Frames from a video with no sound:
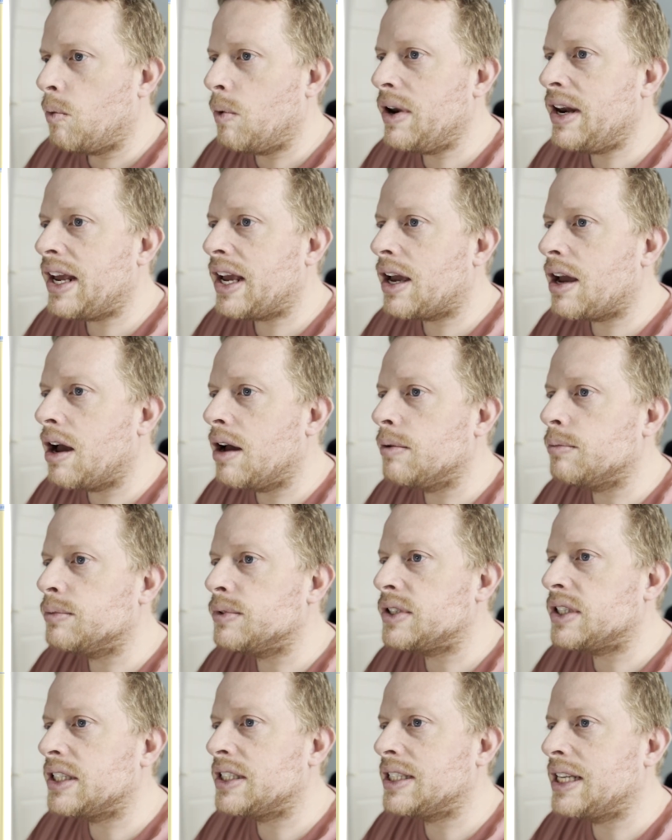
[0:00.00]
When it
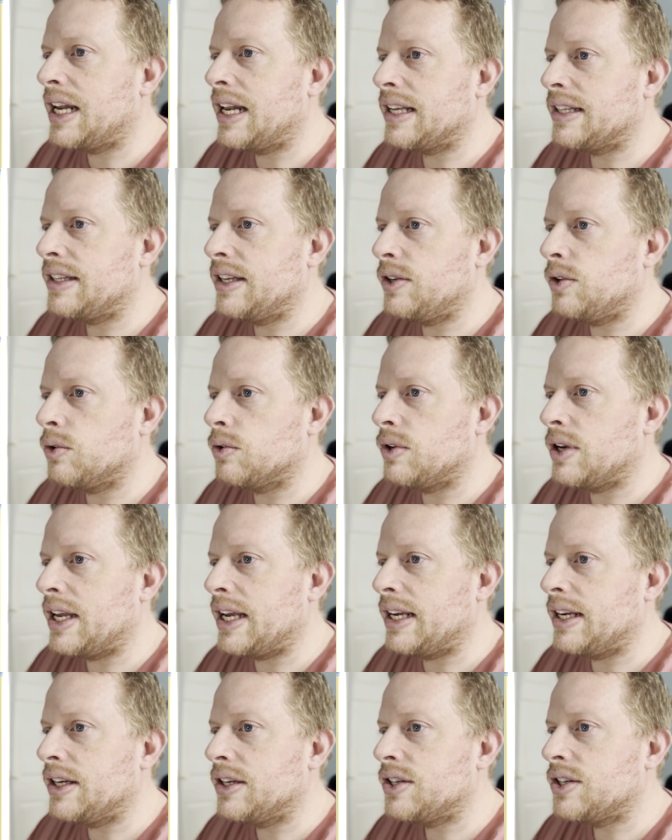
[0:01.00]
comes to selecting your
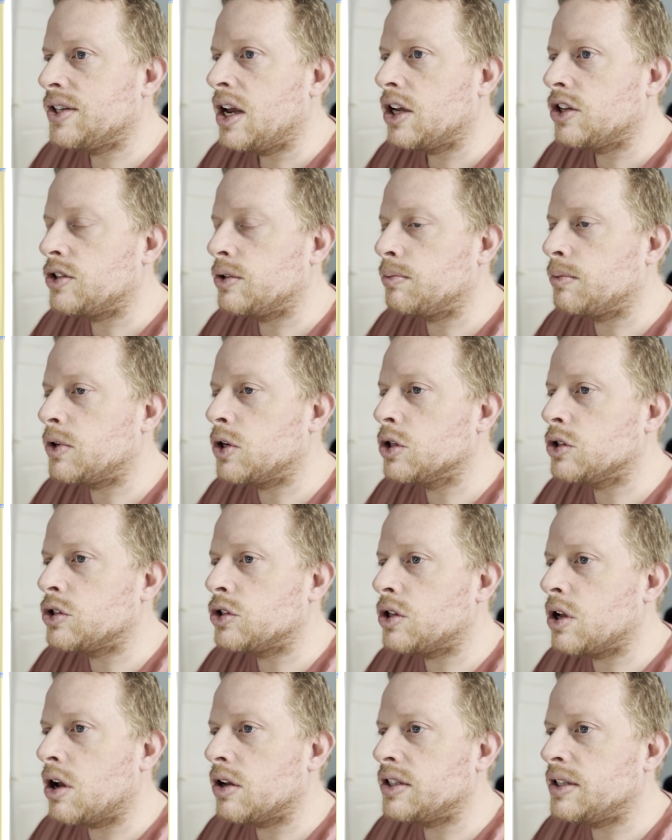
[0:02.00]
niche, some good
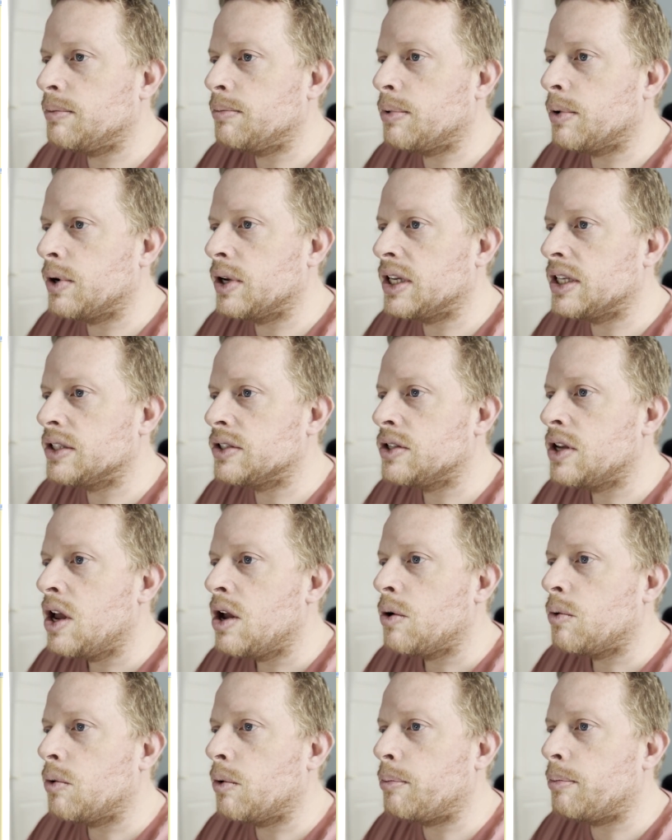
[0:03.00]
starting points
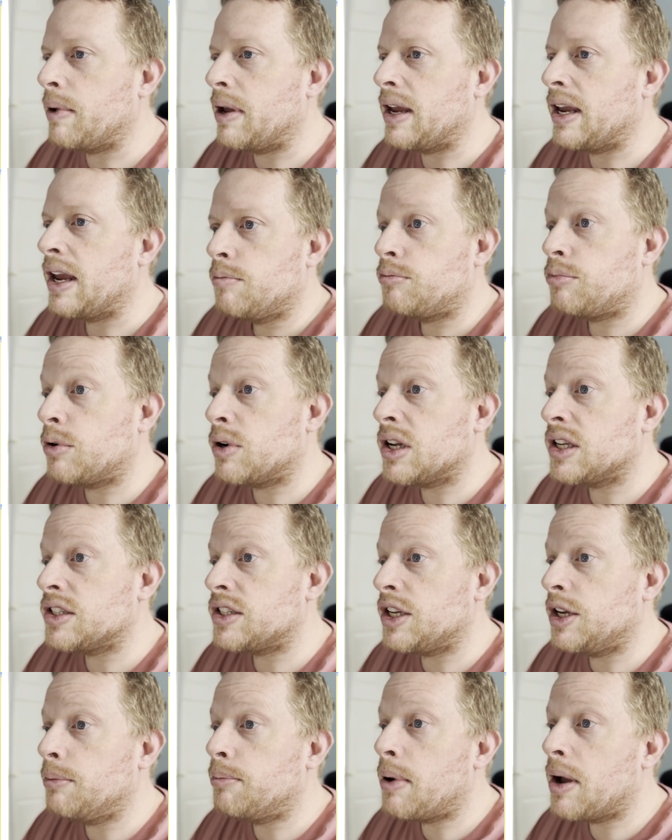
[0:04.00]
would be products
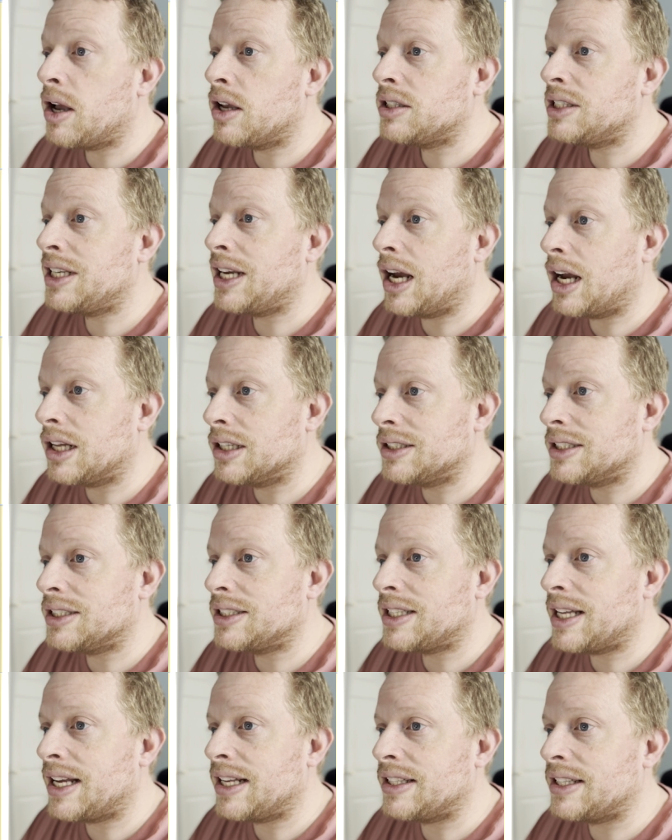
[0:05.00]
that you personally
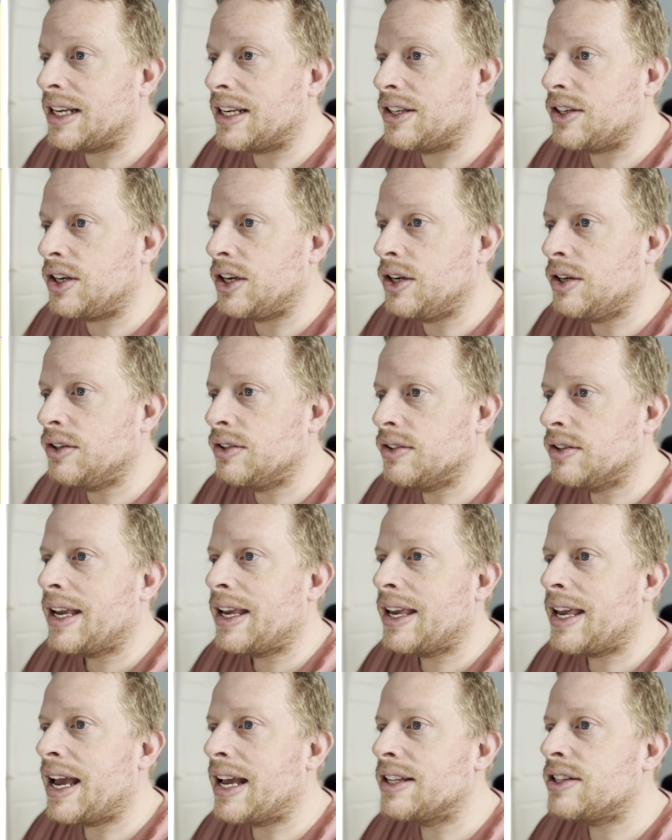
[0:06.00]
understand and use,
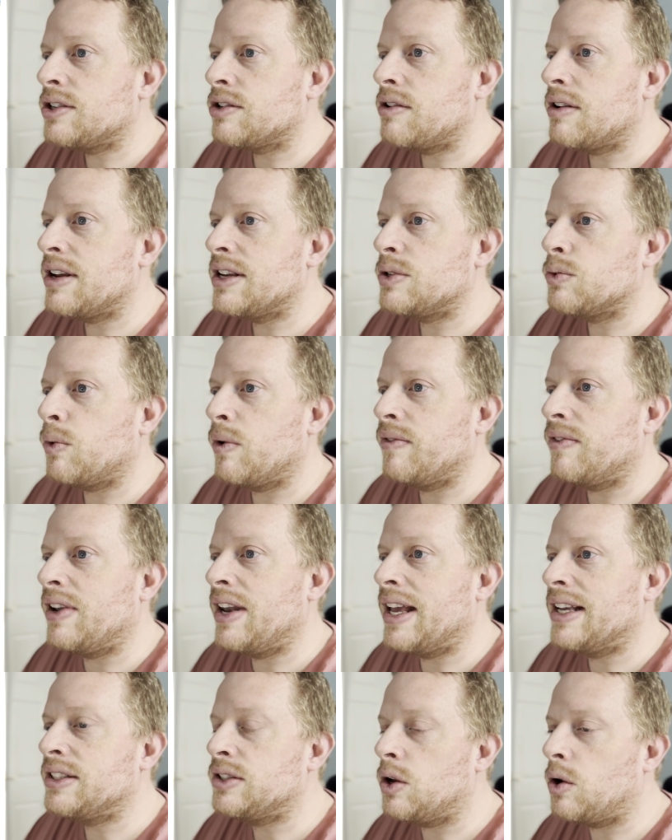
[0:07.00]
categories with
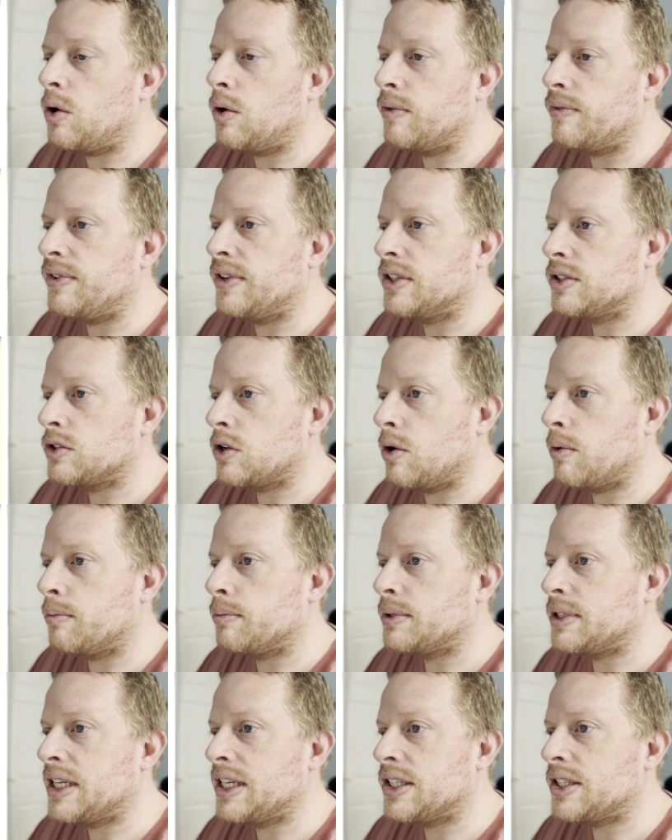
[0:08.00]
less obvious
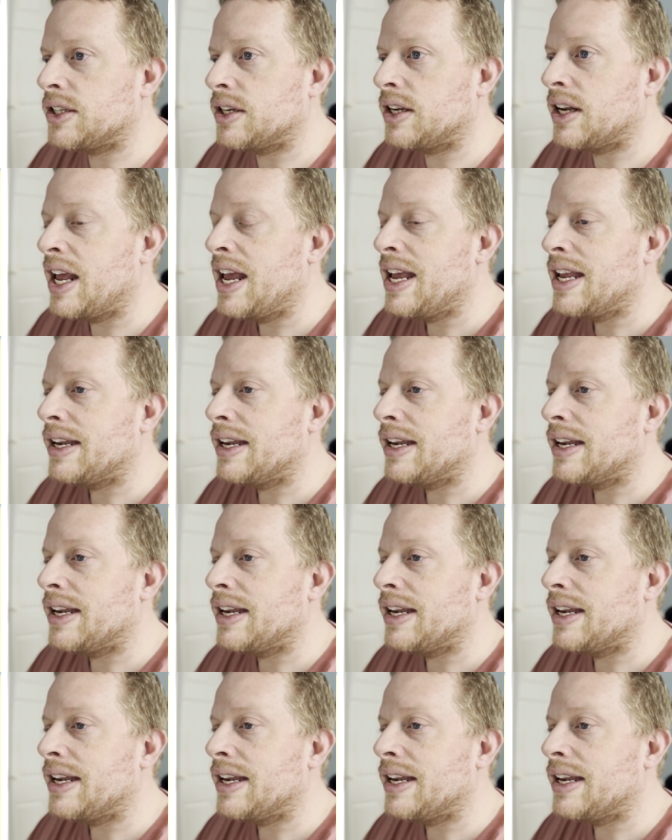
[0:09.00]
competition.